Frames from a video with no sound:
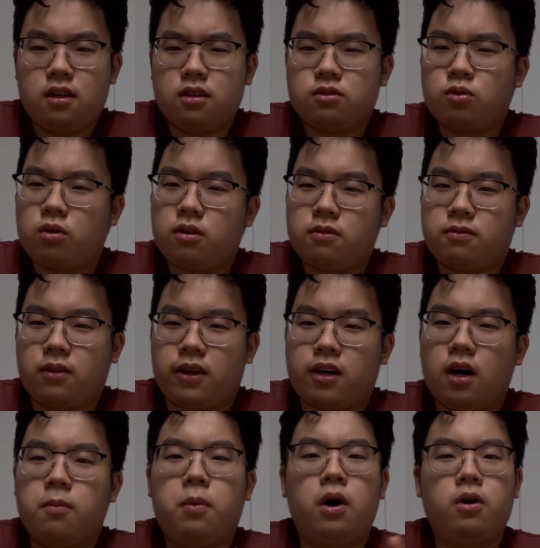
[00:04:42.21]
sort of
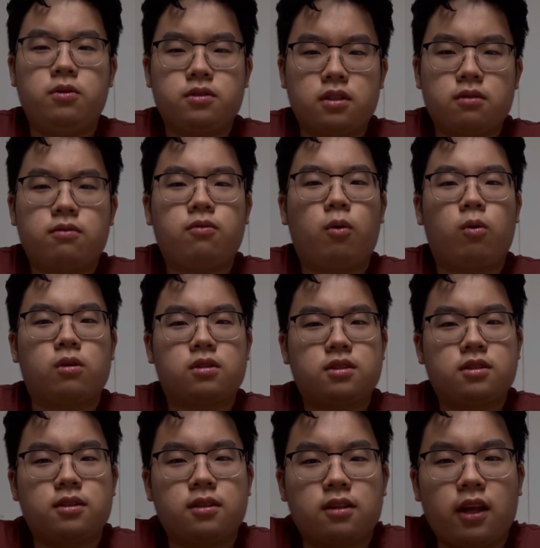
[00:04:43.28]
like opposing force
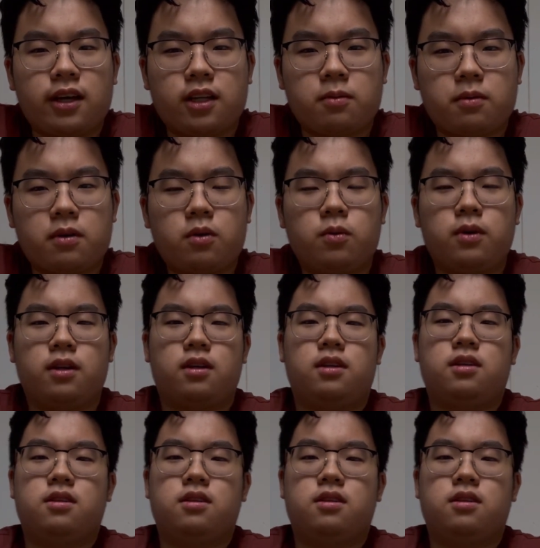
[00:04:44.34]
to Lightning McQueen.